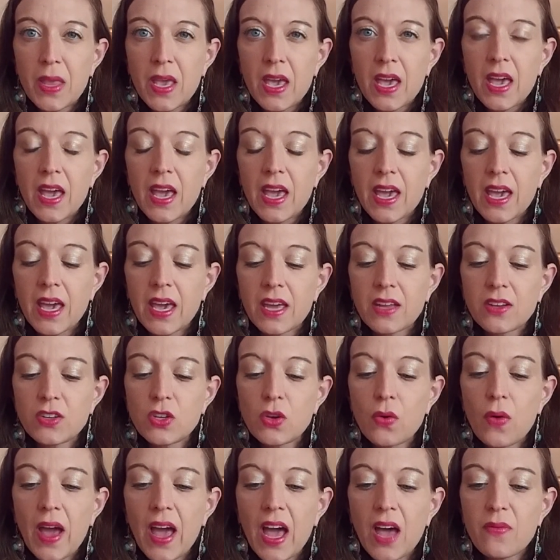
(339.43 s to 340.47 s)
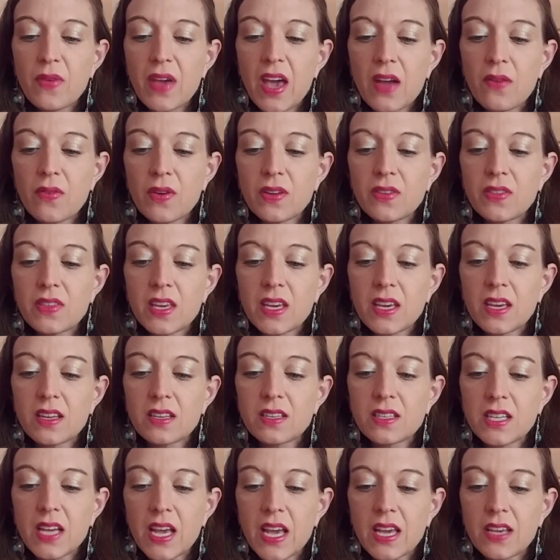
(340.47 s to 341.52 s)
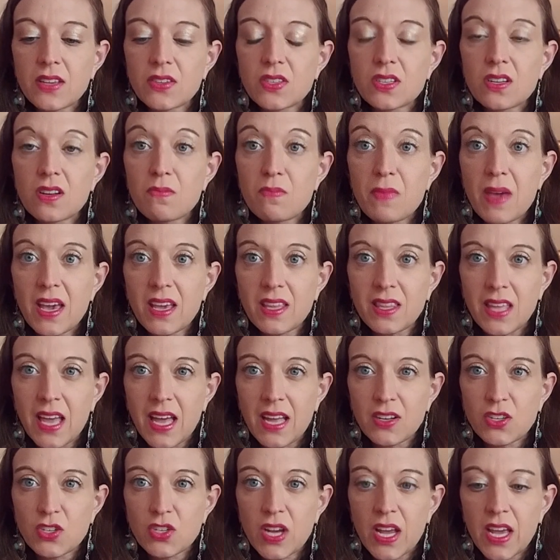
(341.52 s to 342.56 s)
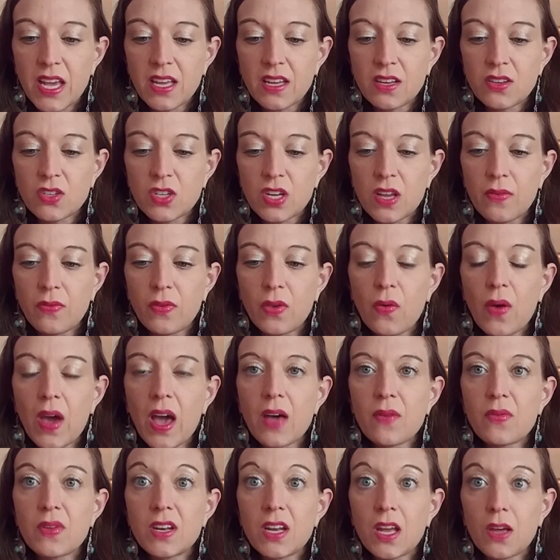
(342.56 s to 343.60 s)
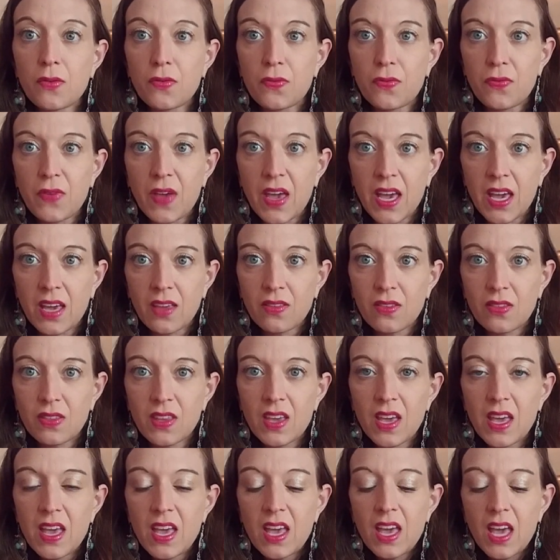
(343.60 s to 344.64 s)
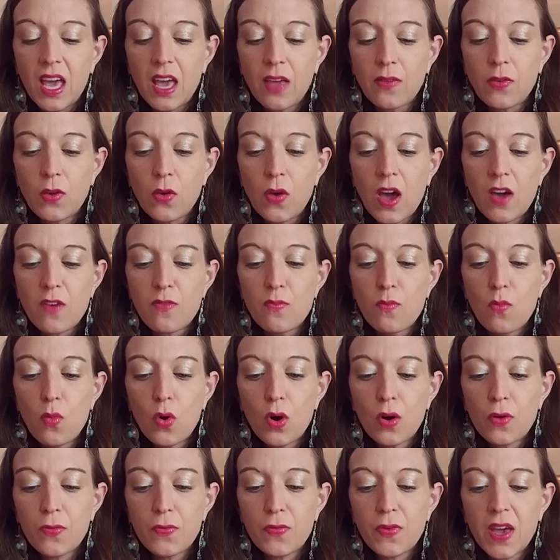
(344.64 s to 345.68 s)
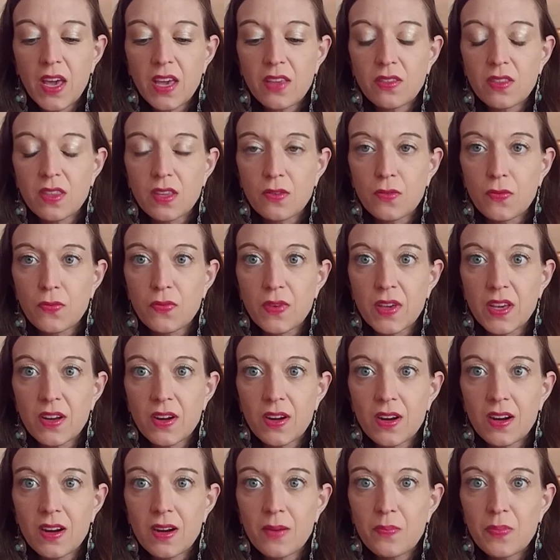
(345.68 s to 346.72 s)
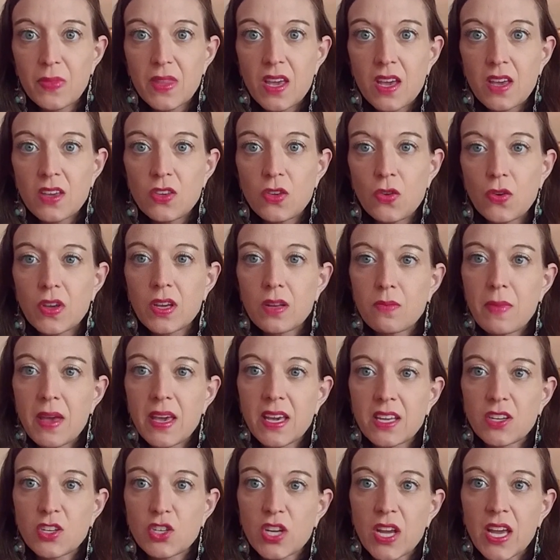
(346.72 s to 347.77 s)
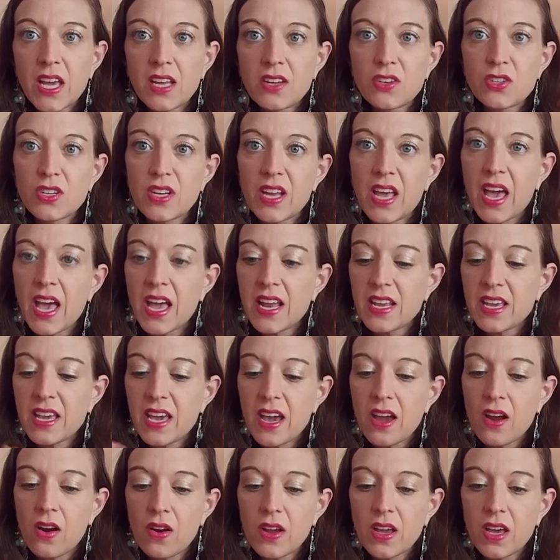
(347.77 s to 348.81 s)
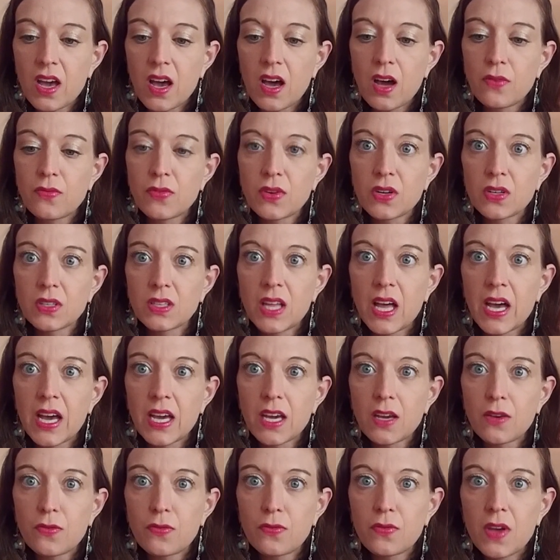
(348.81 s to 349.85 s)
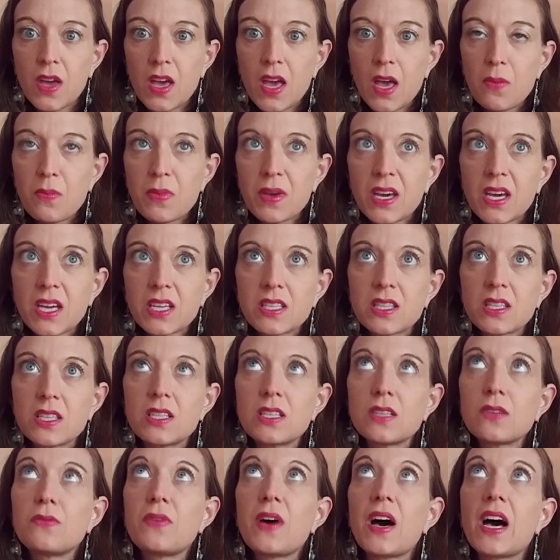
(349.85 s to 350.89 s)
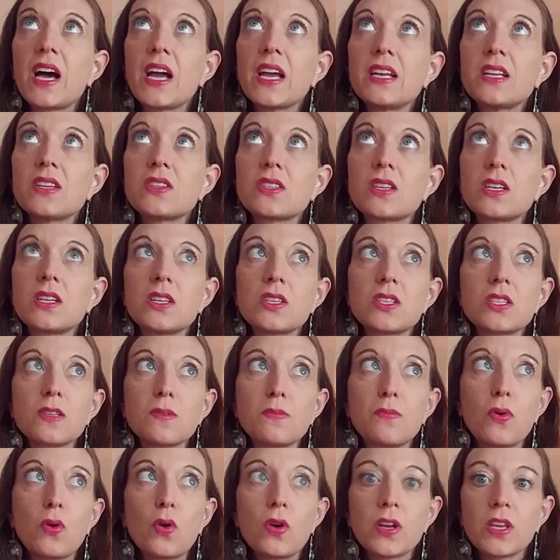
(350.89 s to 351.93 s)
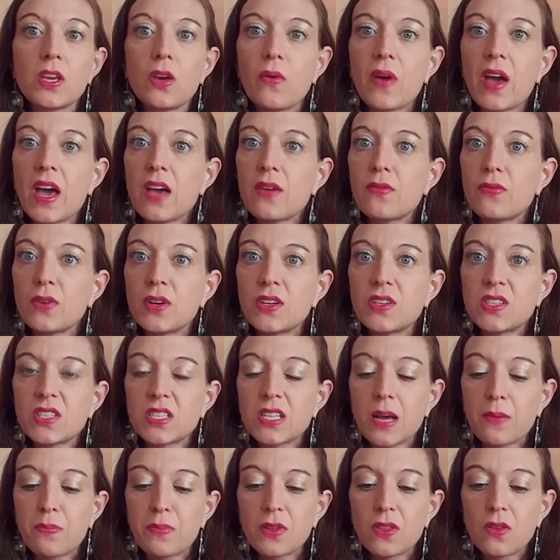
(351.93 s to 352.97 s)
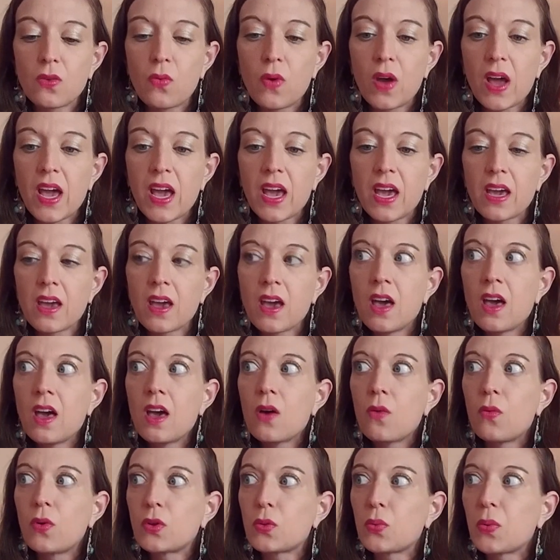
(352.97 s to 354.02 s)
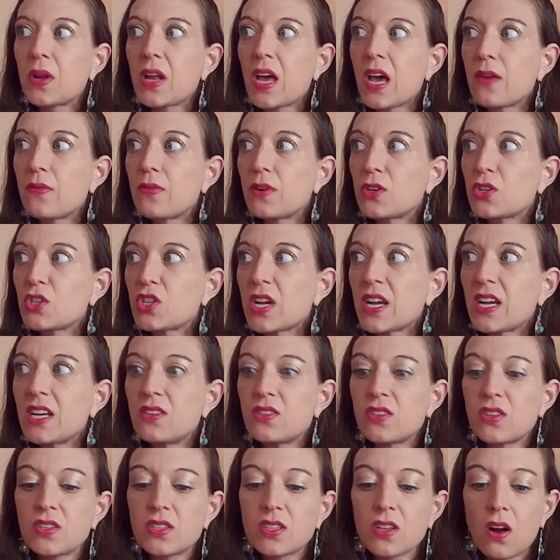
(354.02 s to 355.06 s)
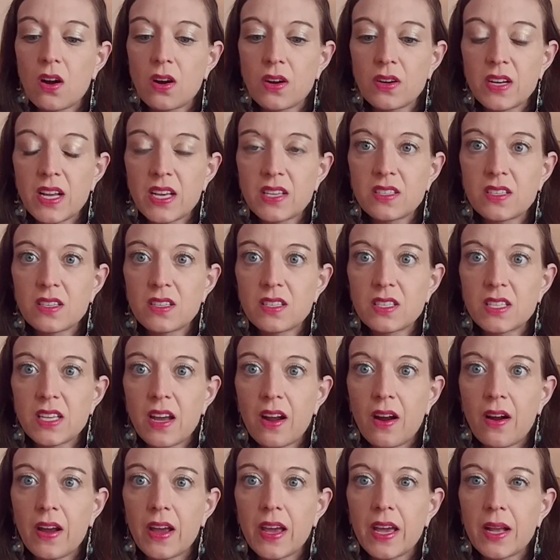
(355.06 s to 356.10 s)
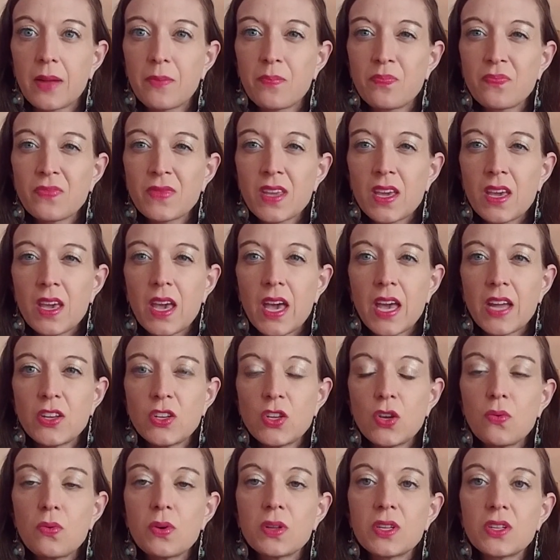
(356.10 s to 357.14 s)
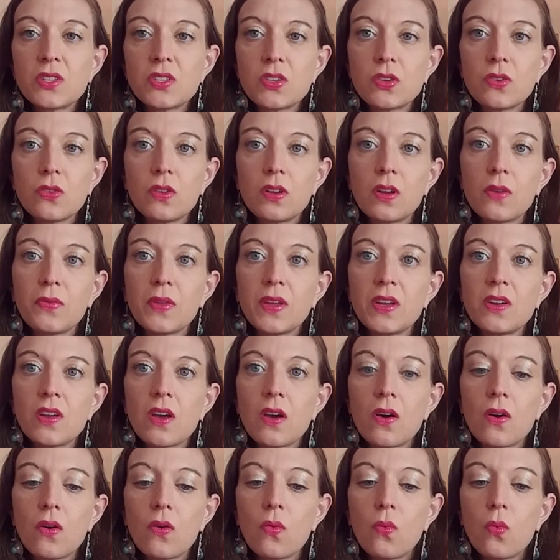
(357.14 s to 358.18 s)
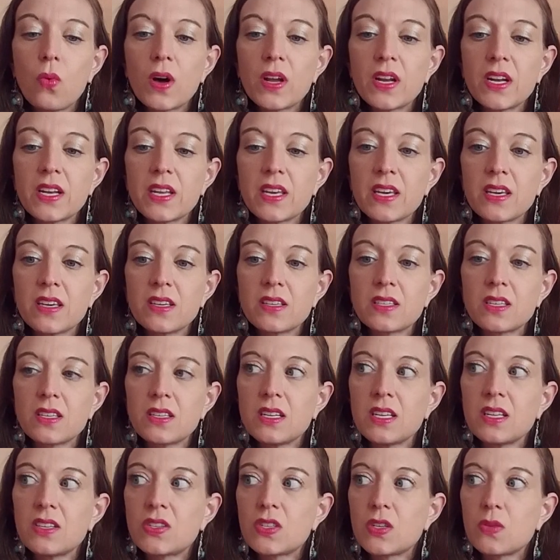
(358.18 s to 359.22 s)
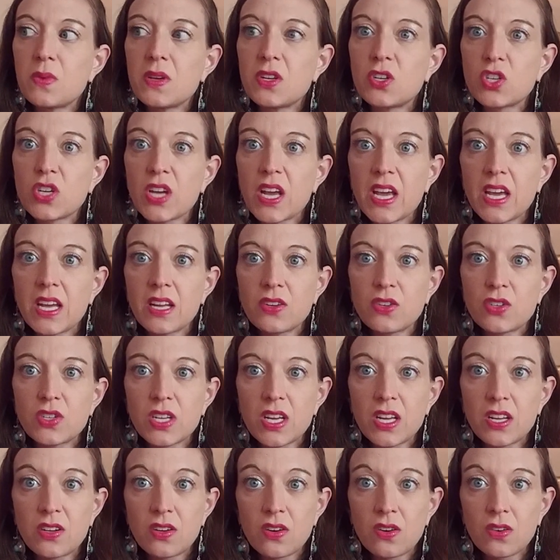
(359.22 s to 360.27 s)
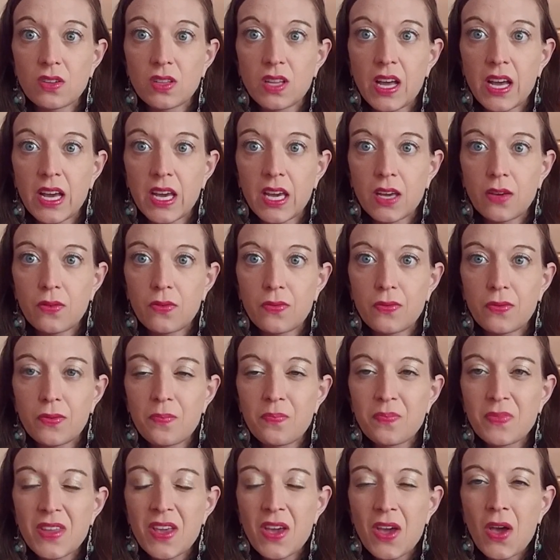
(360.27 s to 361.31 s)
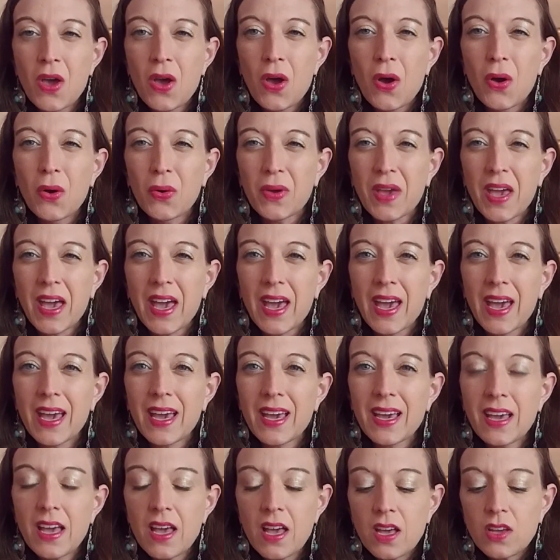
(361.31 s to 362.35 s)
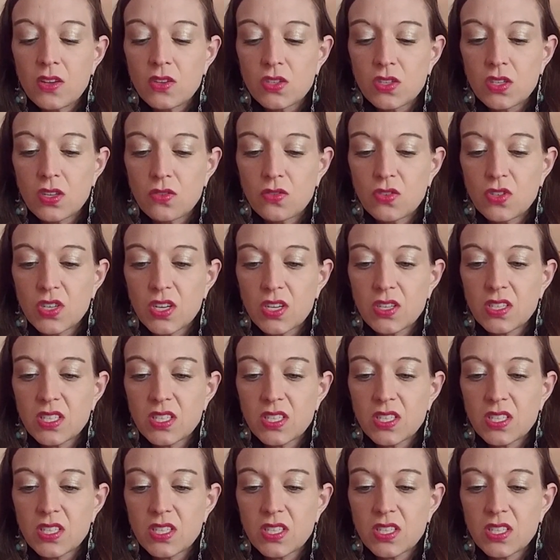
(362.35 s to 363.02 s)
and you have everything it takes to make that change if you have enough faith. If you have more faith than fear, you can make a change in any area of your life, because the divine is going to support you every step of the way with whatever changes are necessary, and you will intuitively know what it is that needs to be changed in your life. Okay, so just